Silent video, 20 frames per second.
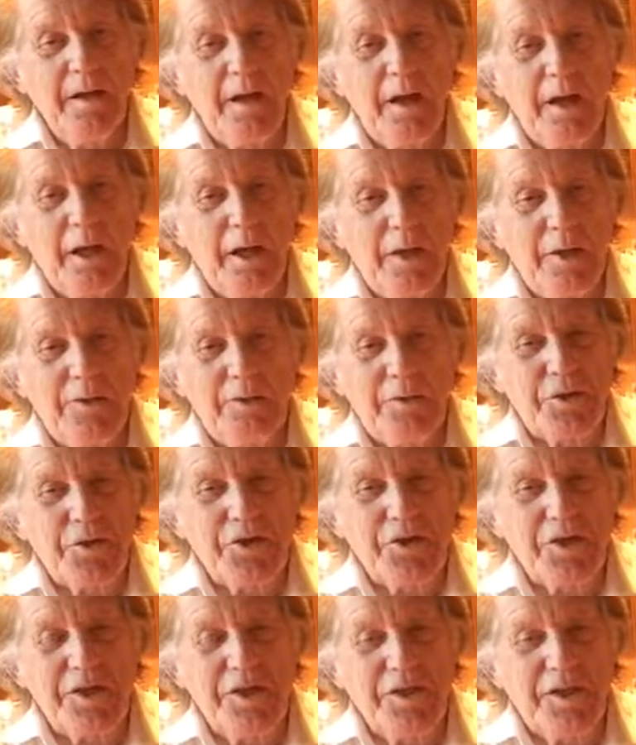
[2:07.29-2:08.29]
the
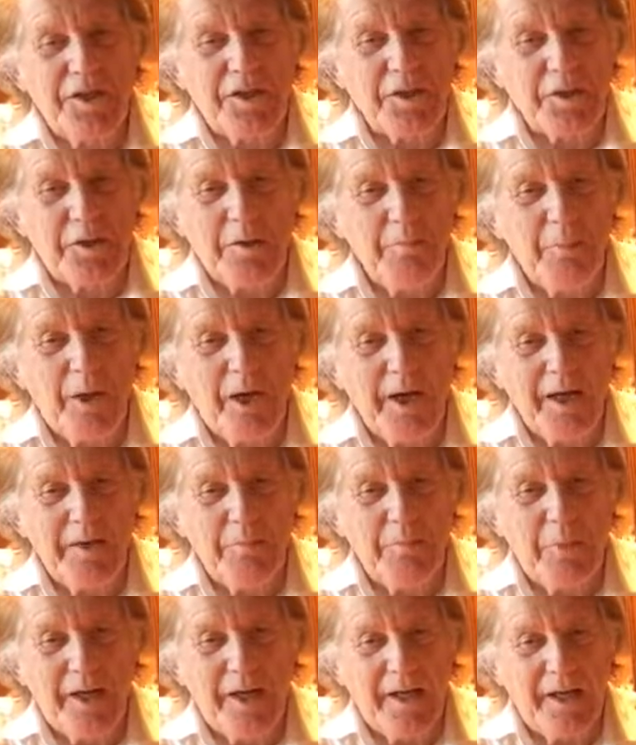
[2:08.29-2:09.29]
city doesn't
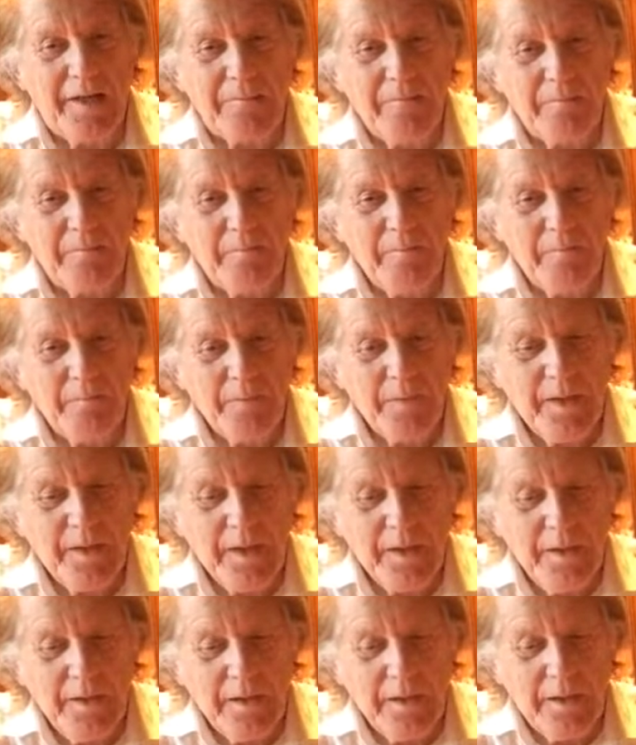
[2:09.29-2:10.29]
abide by it
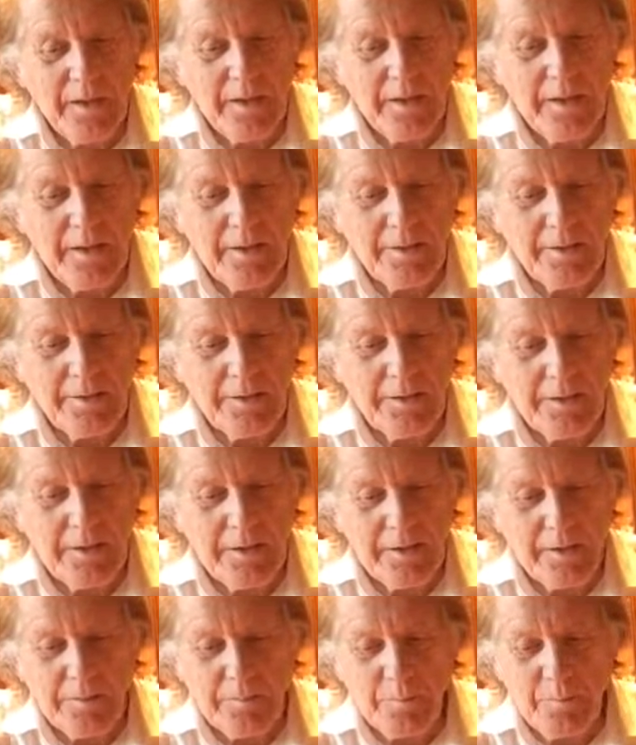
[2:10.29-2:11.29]

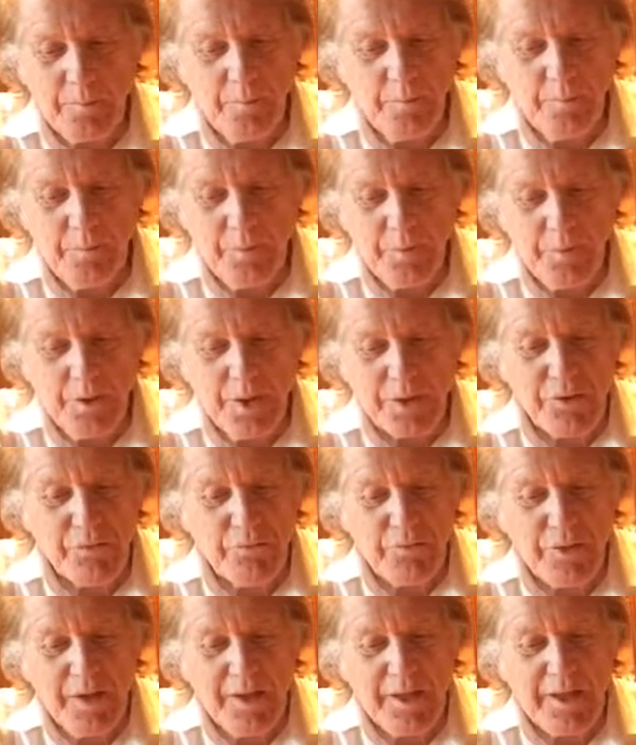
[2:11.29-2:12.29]
and
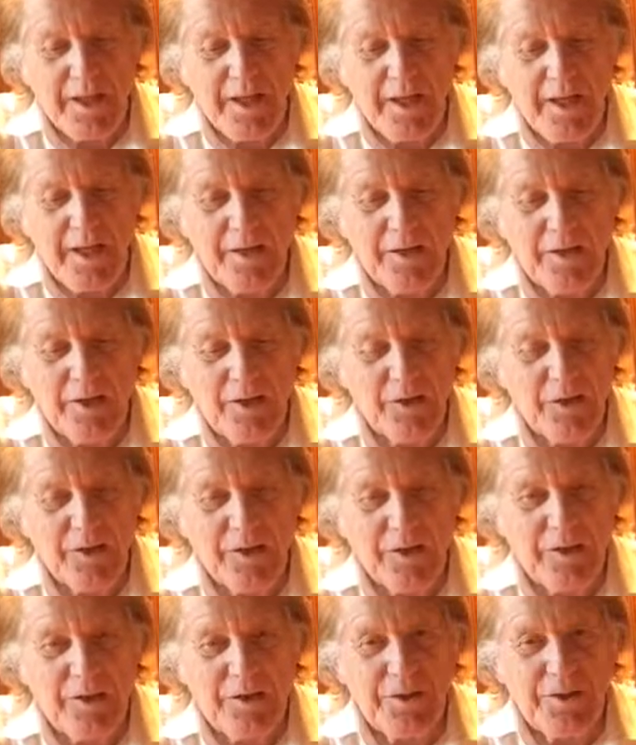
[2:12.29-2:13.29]
doesn't really care. They
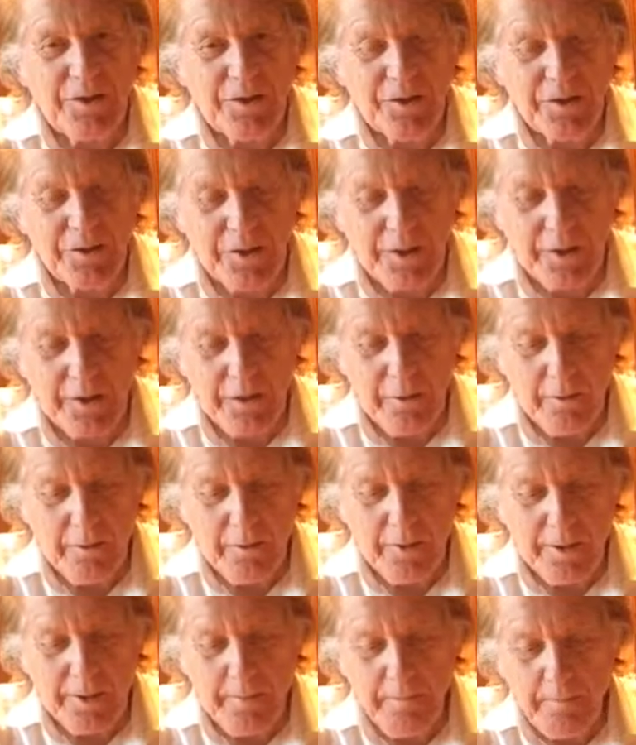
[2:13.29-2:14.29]
think that you're just going to go
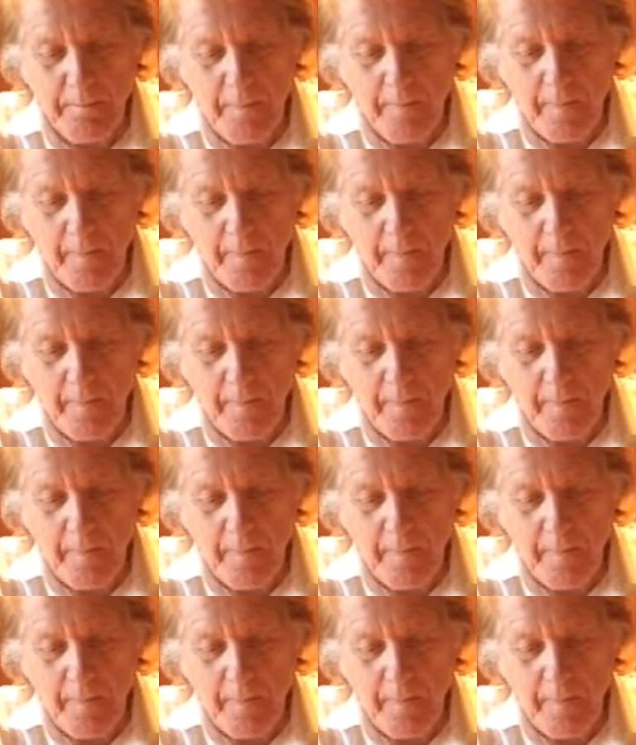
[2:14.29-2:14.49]
away.